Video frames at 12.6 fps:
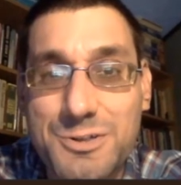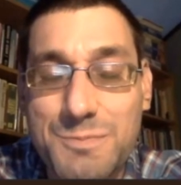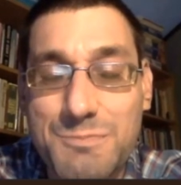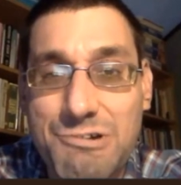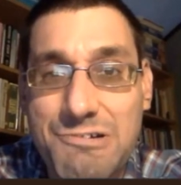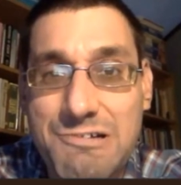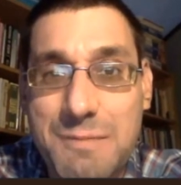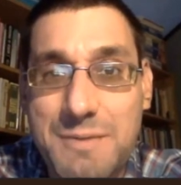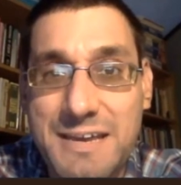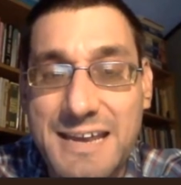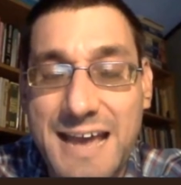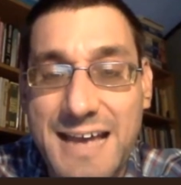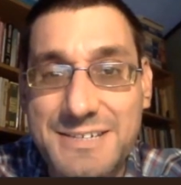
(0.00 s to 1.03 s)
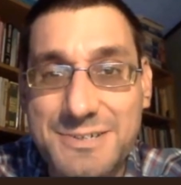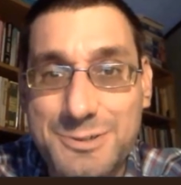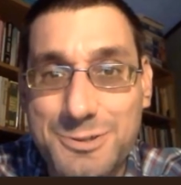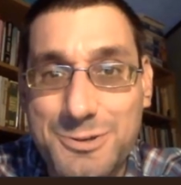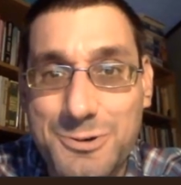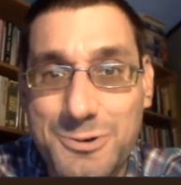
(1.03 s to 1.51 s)
Programming in
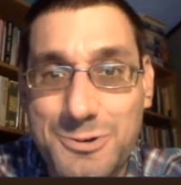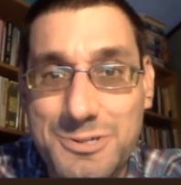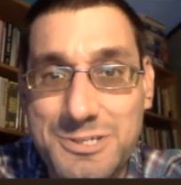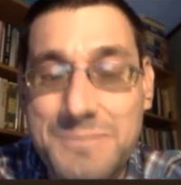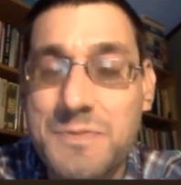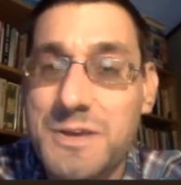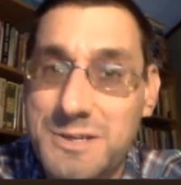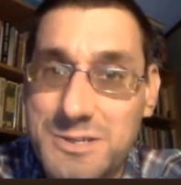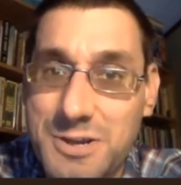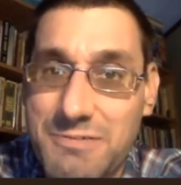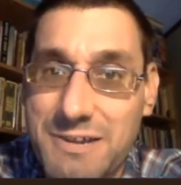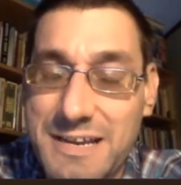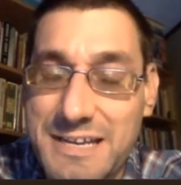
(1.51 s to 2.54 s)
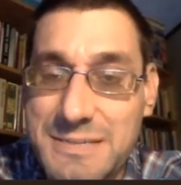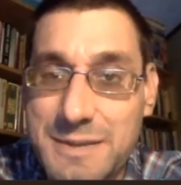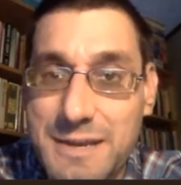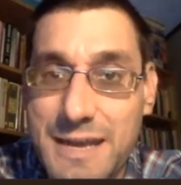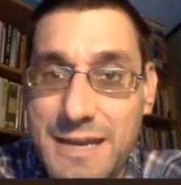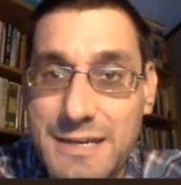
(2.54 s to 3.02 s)
Haskell course. Sorry, it's a
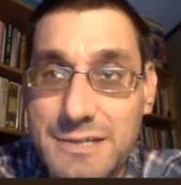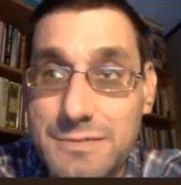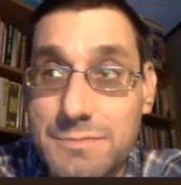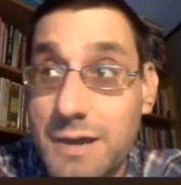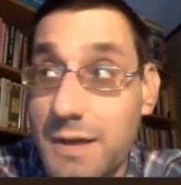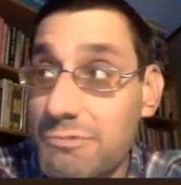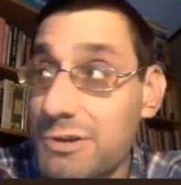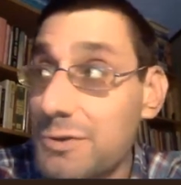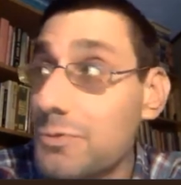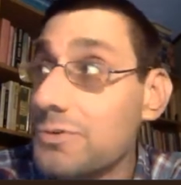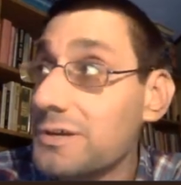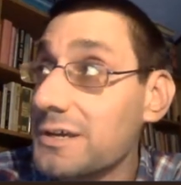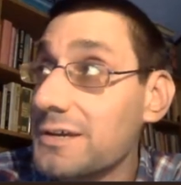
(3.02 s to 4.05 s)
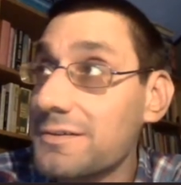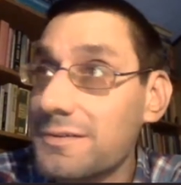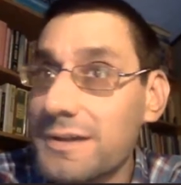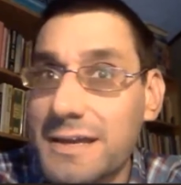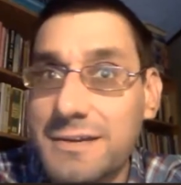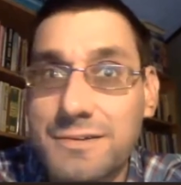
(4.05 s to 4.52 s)
bit late. I'm recording it
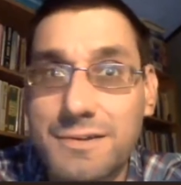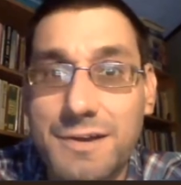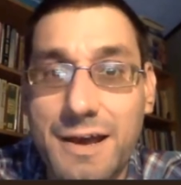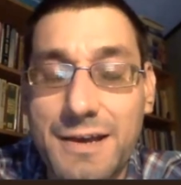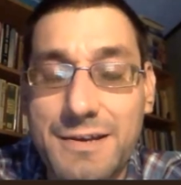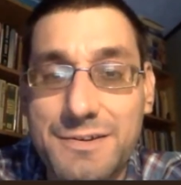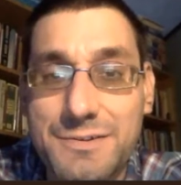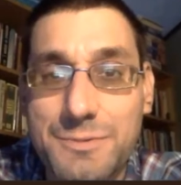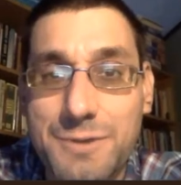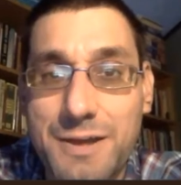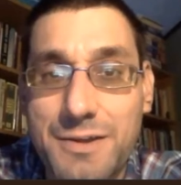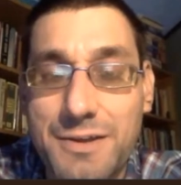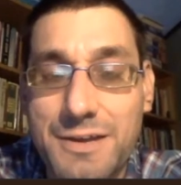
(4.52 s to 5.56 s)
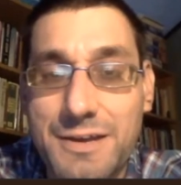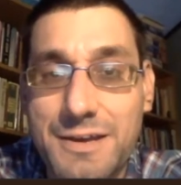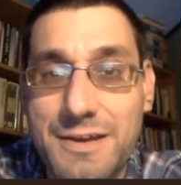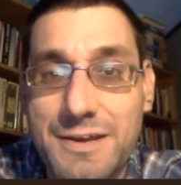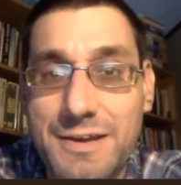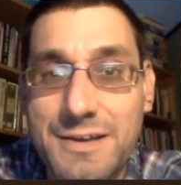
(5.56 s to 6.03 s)
late at night as well
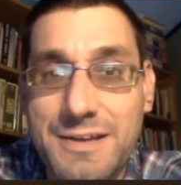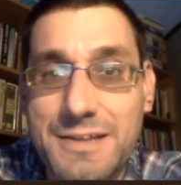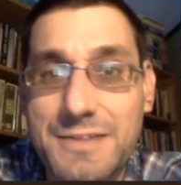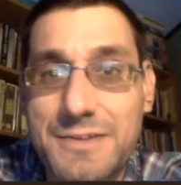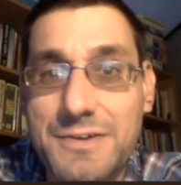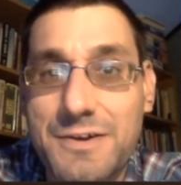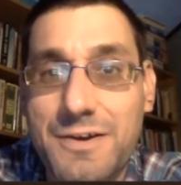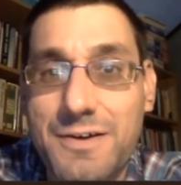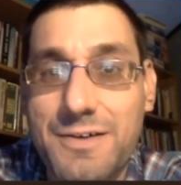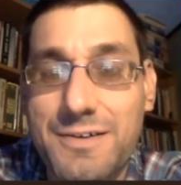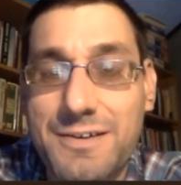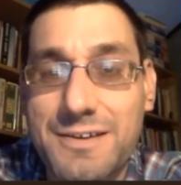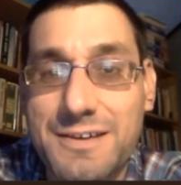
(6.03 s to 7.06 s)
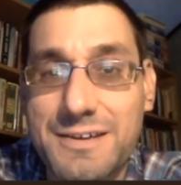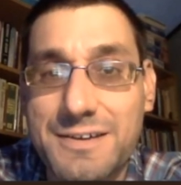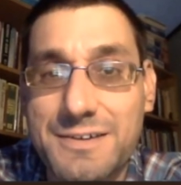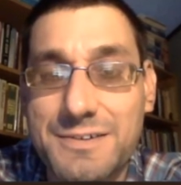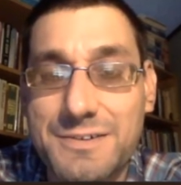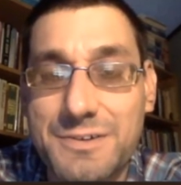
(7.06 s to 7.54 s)
here in the dark
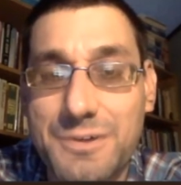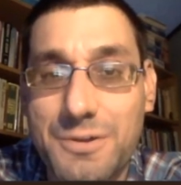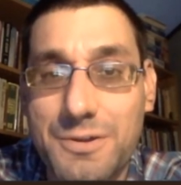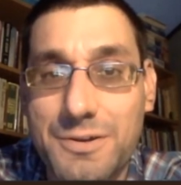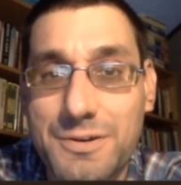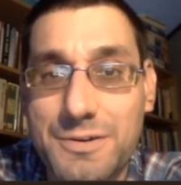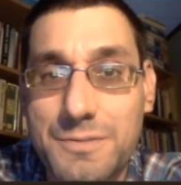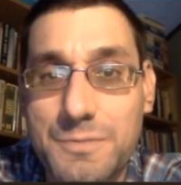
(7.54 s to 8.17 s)
in Scotland.